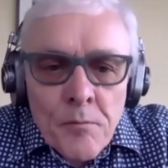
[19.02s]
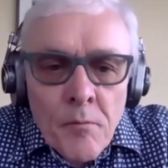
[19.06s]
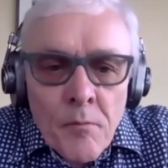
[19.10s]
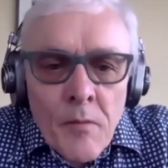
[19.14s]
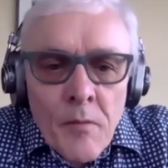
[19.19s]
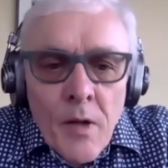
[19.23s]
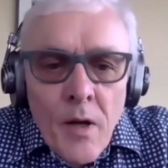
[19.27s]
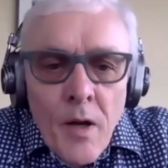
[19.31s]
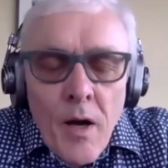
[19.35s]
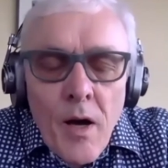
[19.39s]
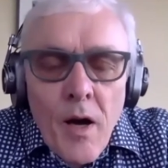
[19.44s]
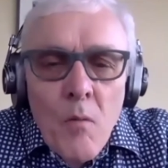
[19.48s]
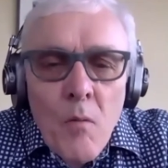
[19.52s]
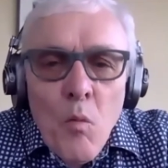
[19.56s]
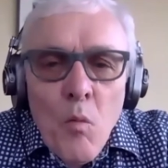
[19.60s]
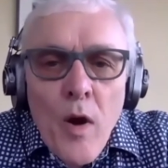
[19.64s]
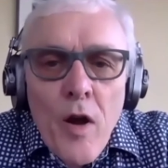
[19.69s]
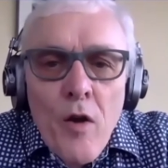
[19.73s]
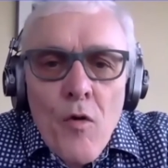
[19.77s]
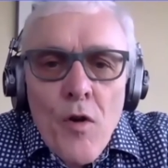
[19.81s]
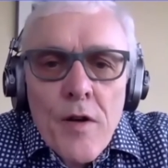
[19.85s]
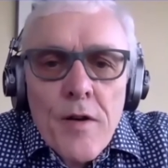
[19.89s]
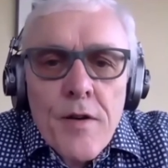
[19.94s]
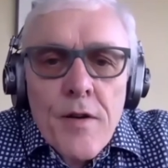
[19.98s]

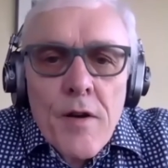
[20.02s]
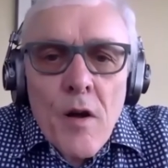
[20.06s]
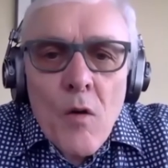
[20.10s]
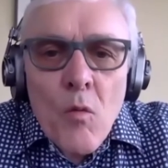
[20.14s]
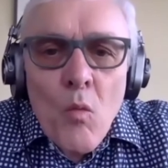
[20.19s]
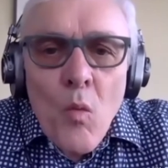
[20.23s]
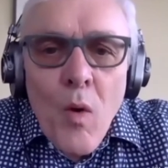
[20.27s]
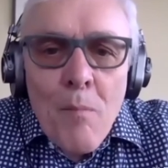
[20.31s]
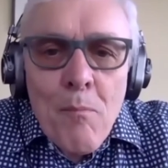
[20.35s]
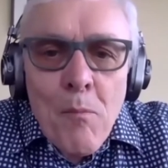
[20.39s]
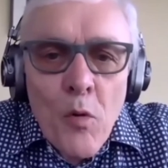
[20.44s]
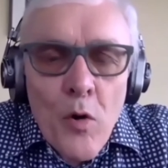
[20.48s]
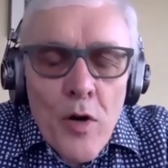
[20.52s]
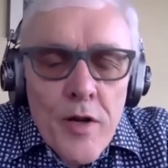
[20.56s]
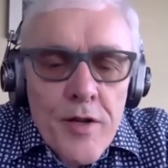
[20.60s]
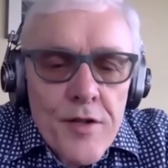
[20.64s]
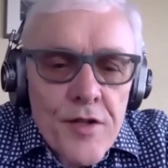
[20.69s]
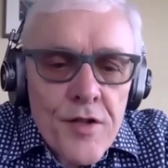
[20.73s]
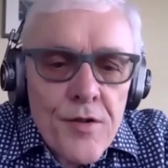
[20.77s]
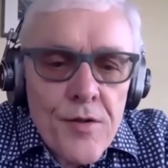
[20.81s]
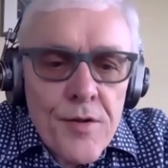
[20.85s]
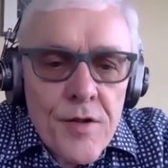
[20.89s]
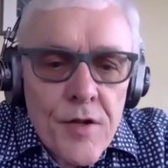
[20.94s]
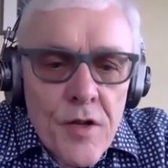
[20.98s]
we're at
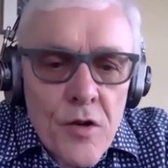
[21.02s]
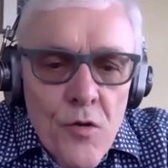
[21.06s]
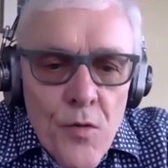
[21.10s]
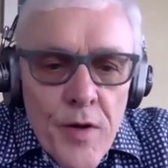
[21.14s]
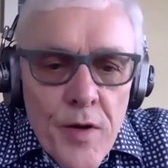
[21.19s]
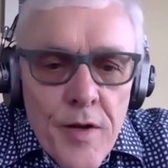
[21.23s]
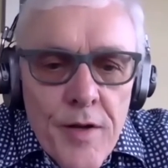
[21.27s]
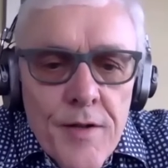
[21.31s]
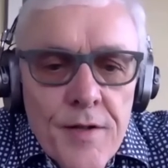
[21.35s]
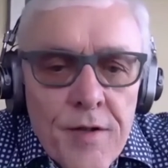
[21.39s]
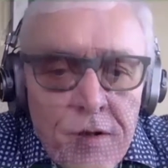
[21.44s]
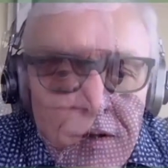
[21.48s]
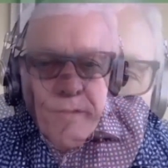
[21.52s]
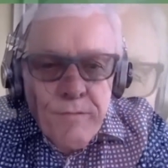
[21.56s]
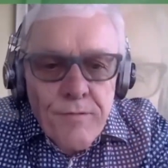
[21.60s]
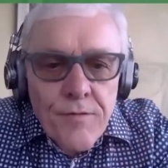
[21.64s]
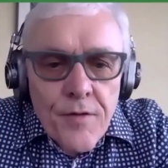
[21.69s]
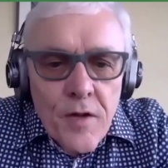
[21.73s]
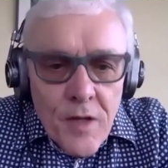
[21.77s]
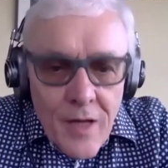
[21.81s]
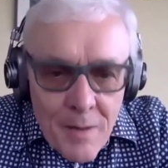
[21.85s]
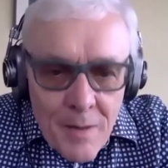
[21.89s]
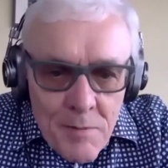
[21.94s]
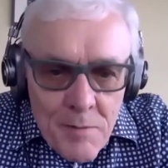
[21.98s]
1.2 degrees of
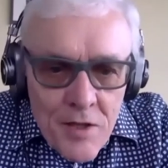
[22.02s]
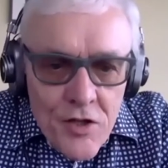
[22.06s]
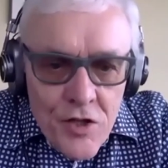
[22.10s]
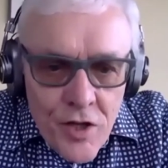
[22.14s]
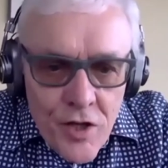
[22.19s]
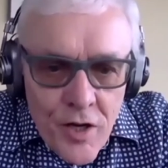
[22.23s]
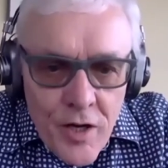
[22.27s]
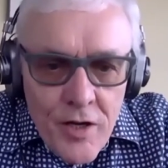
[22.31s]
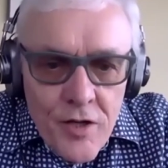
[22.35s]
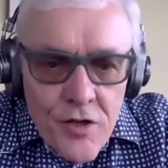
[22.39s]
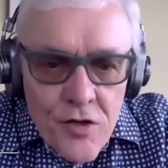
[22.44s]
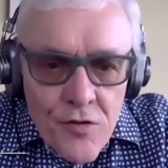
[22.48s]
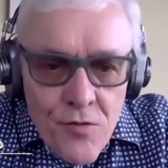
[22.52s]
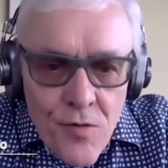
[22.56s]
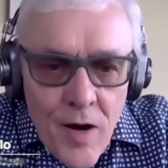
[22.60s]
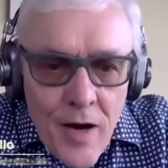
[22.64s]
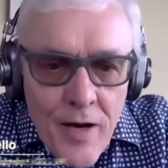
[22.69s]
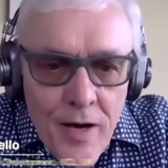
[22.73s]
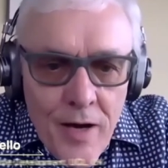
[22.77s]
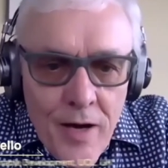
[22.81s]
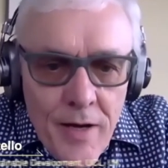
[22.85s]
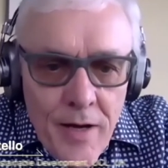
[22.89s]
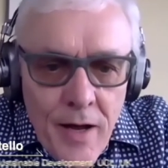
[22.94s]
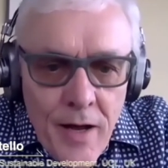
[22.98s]
climate change right
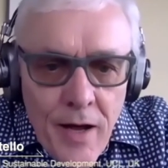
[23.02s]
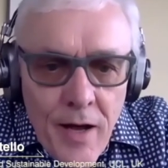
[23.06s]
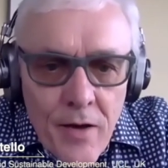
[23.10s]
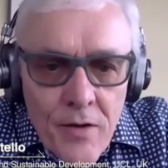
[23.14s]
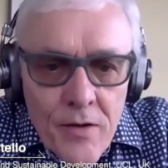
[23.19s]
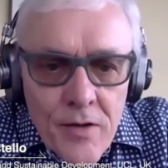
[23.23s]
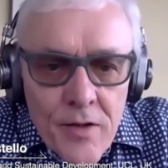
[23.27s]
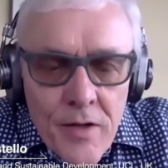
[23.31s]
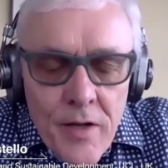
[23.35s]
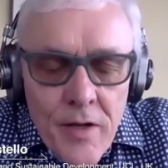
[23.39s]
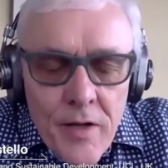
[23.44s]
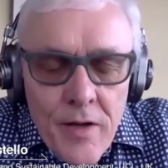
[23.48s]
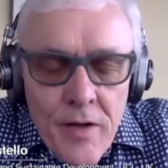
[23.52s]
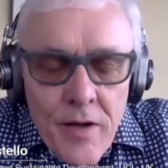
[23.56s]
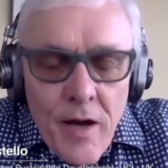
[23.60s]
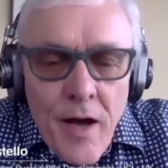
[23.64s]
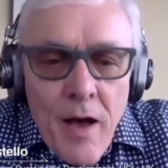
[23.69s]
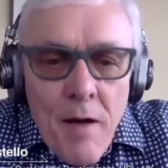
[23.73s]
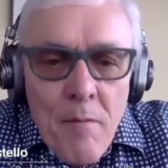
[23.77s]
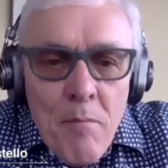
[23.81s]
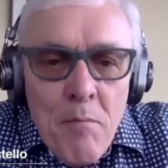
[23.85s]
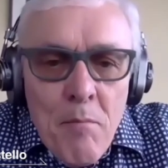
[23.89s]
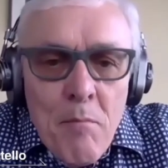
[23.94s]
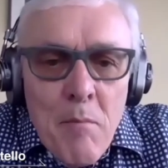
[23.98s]
now,
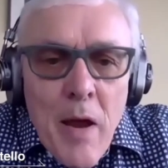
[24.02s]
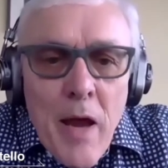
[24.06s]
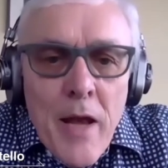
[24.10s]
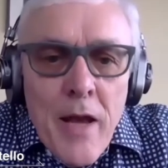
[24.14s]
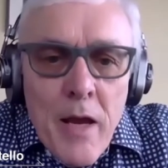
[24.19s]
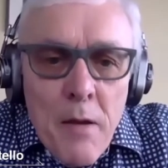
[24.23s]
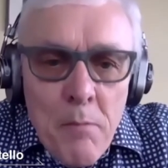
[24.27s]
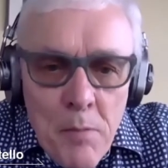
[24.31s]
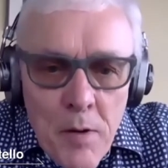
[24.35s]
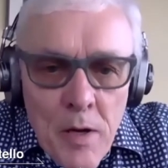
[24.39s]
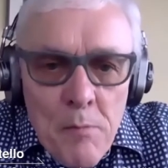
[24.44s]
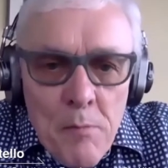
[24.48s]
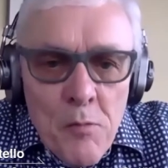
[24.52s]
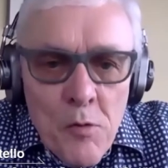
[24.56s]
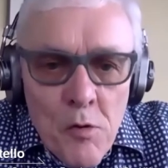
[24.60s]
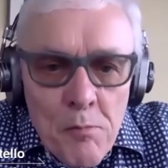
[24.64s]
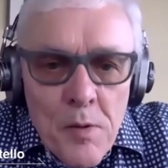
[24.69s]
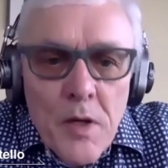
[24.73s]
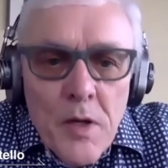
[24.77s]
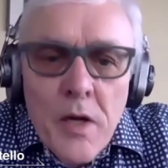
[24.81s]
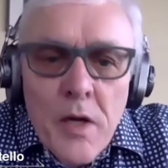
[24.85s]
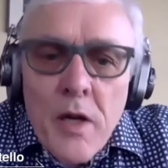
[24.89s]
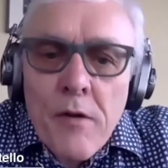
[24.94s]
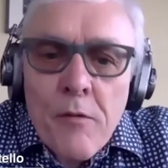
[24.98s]
and many people
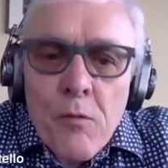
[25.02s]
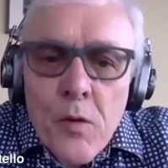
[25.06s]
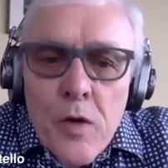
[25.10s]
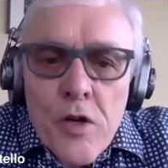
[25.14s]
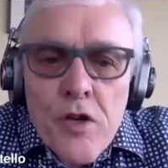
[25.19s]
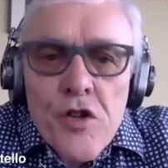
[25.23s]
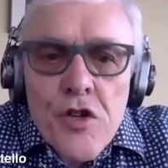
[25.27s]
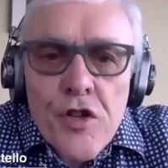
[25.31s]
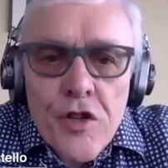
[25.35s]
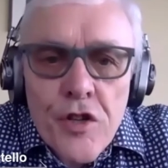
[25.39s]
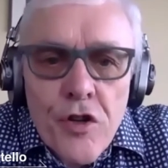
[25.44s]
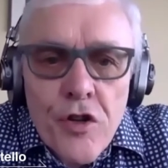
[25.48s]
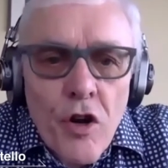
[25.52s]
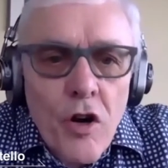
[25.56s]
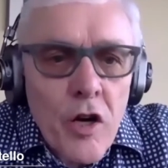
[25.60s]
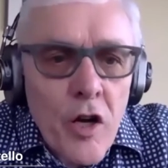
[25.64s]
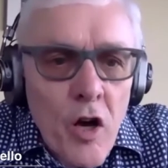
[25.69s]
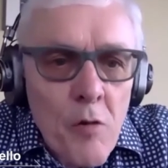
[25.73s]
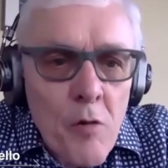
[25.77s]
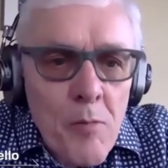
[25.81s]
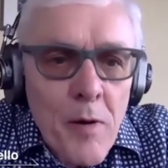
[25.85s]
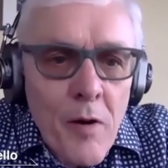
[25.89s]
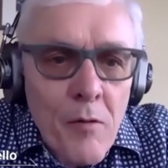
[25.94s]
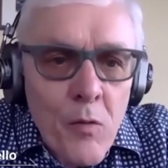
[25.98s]
believe we should not
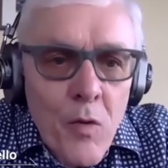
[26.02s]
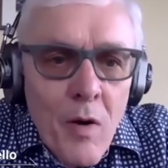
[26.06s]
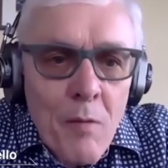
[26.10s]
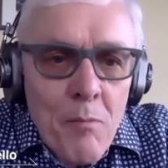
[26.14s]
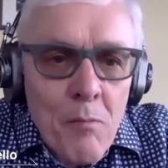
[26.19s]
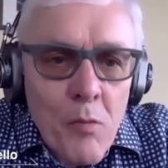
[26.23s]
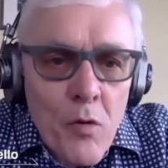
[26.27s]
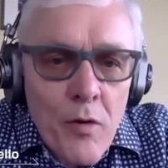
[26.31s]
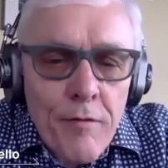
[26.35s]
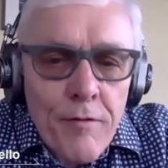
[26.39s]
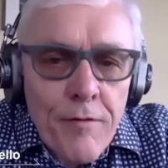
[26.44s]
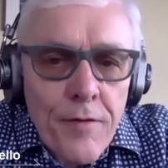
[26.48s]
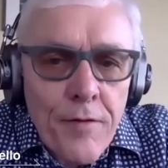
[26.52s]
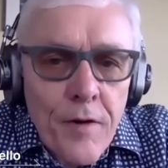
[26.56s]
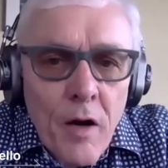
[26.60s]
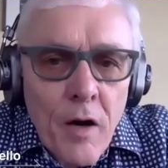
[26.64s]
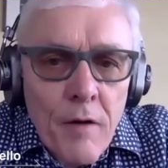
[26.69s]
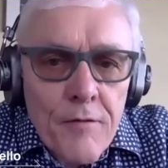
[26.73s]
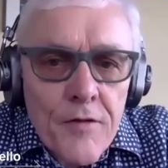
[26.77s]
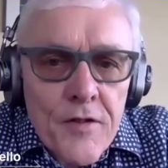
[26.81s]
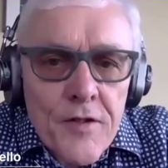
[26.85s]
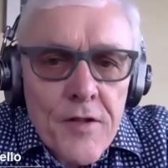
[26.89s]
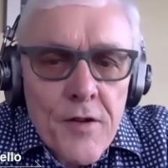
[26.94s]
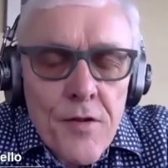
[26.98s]
go above
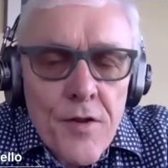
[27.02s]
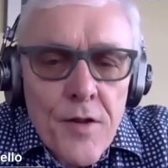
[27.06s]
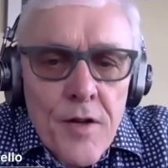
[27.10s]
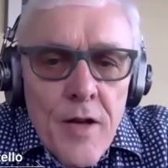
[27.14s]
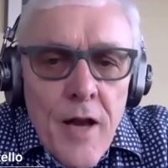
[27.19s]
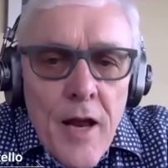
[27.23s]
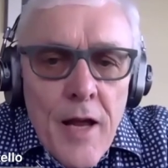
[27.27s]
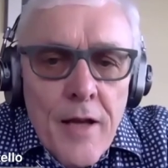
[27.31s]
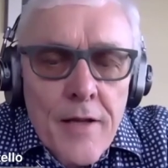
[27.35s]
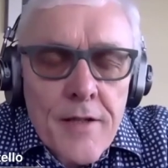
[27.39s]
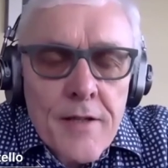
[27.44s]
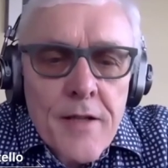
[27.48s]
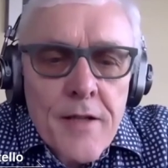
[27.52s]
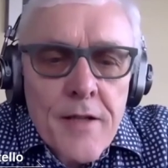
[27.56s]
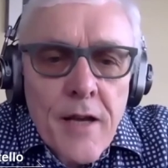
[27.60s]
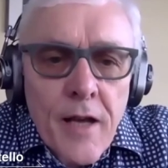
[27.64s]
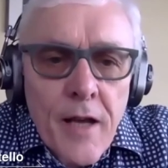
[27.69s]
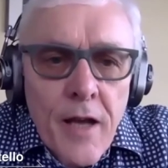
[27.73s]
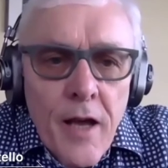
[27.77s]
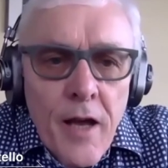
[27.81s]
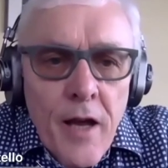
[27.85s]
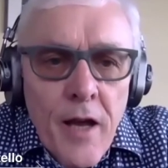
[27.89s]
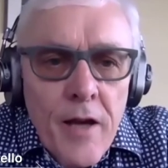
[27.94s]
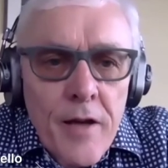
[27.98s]
1.5. So the next
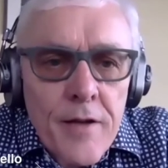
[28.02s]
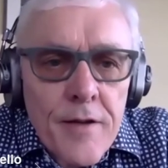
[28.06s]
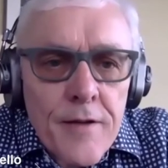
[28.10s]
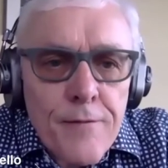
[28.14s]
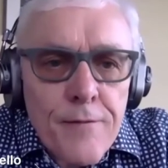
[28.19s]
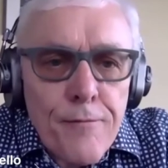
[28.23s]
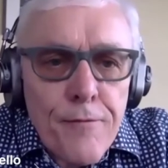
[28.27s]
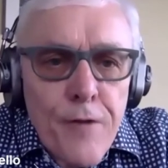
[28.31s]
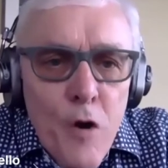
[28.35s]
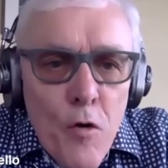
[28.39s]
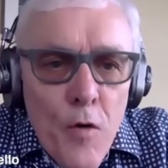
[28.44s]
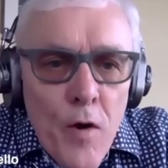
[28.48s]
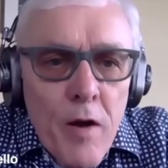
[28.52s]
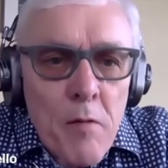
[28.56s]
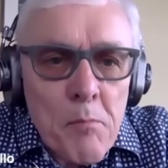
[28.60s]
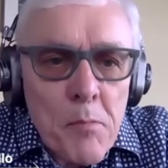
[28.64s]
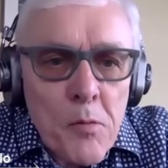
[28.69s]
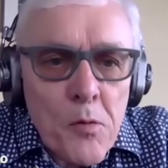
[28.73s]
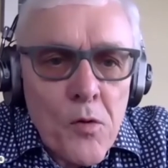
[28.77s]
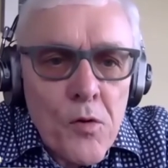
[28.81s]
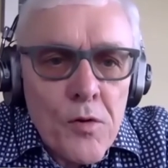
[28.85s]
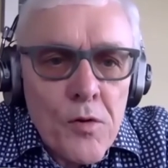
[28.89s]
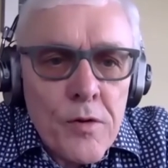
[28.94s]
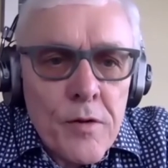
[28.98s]
decade is very
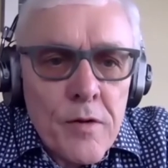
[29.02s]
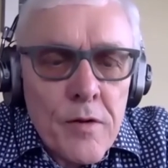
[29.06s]
important.